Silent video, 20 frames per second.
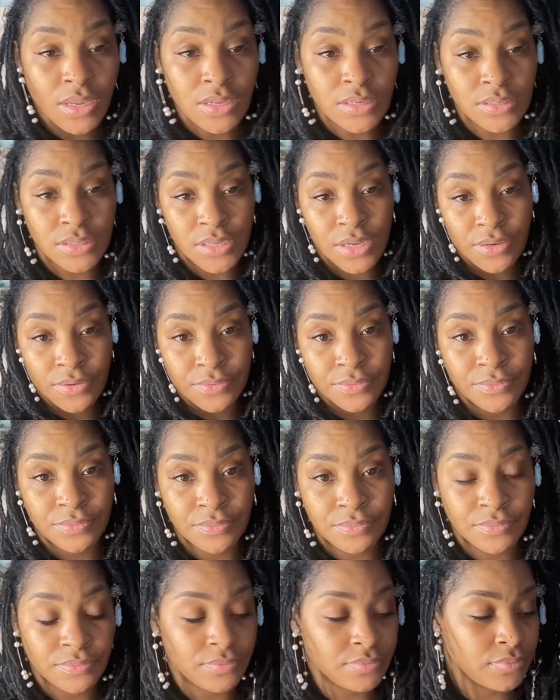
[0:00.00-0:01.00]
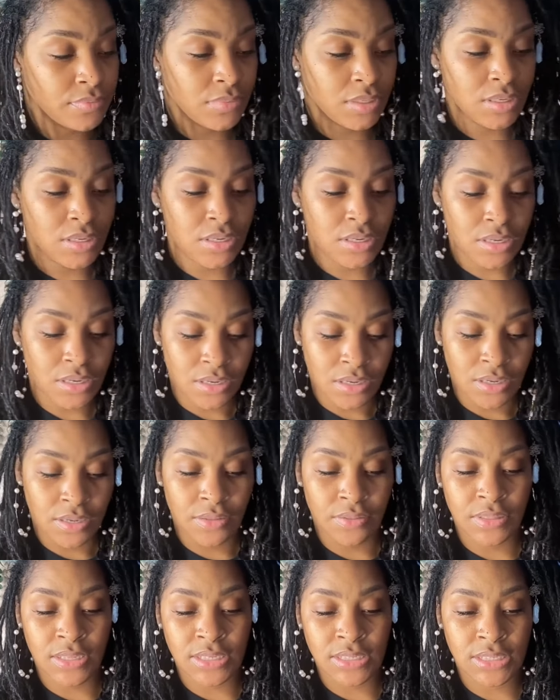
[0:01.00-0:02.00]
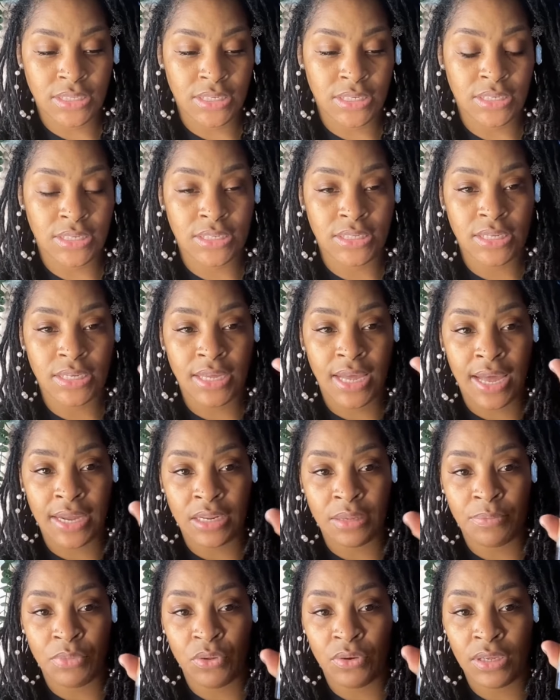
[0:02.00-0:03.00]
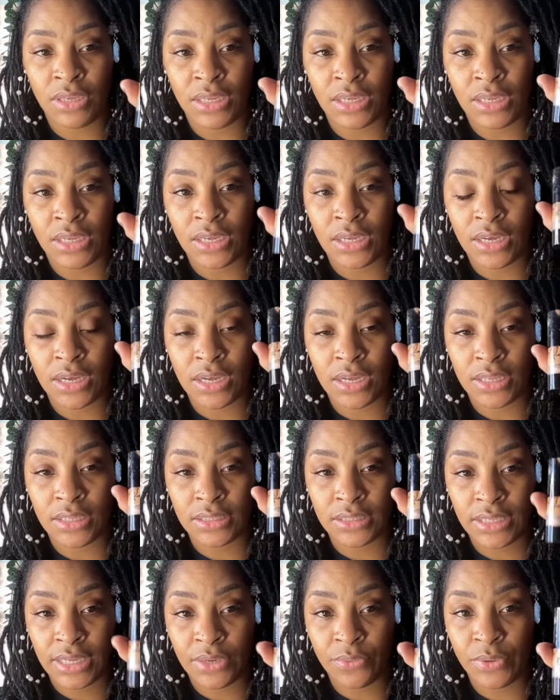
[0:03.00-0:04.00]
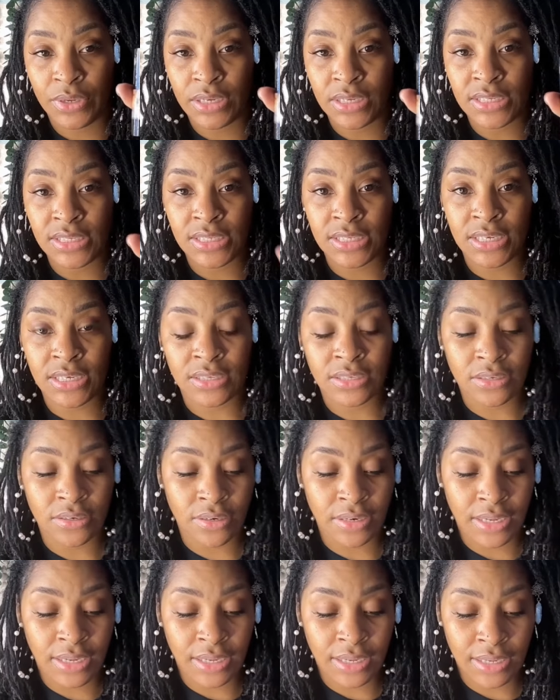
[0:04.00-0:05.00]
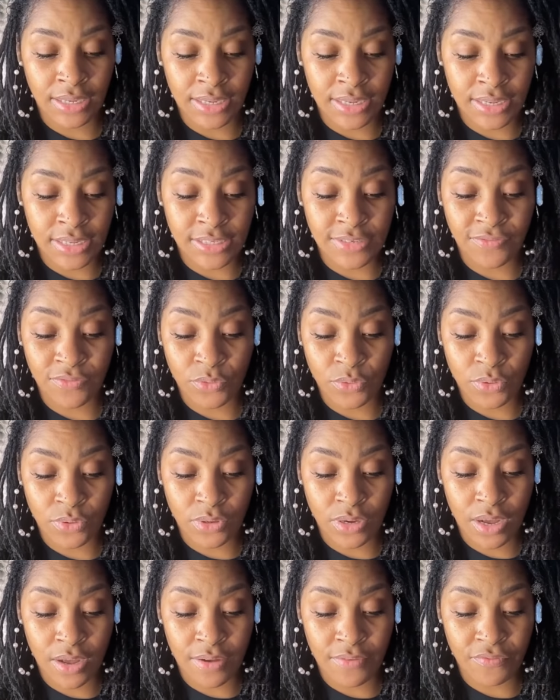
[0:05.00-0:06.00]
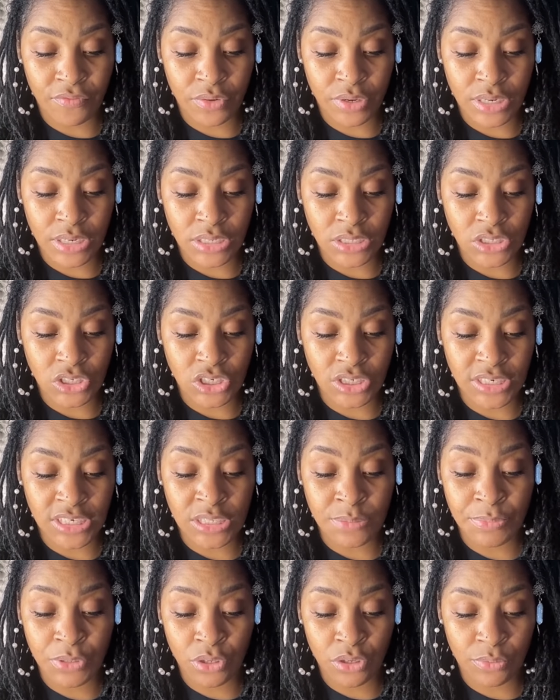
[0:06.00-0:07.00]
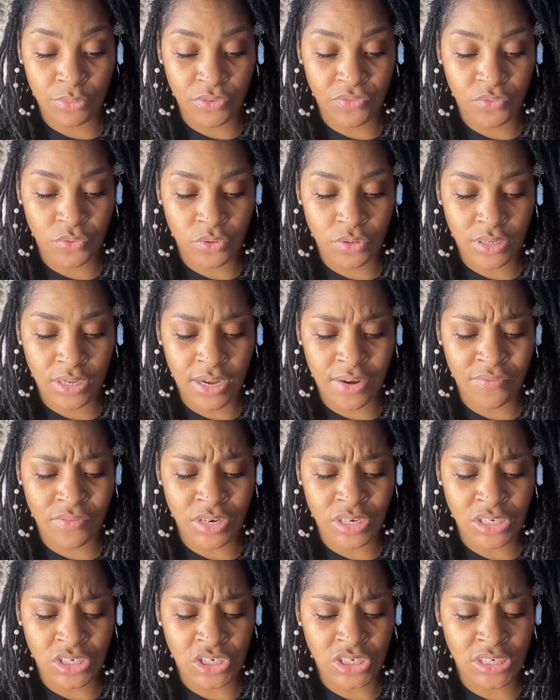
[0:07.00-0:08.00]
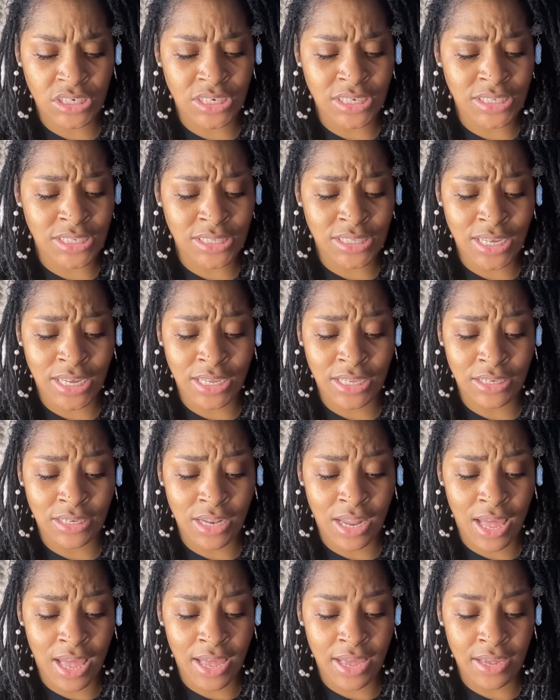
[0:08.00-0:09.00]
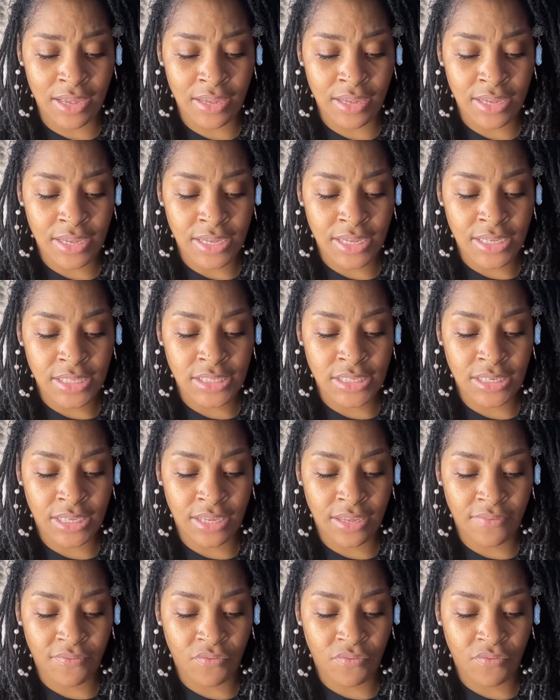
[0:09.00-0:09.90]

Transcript: So this is the Yanni Beauty liquid concealer. It is full coverage. It's buildable full coverage. It doesn't take a lot to get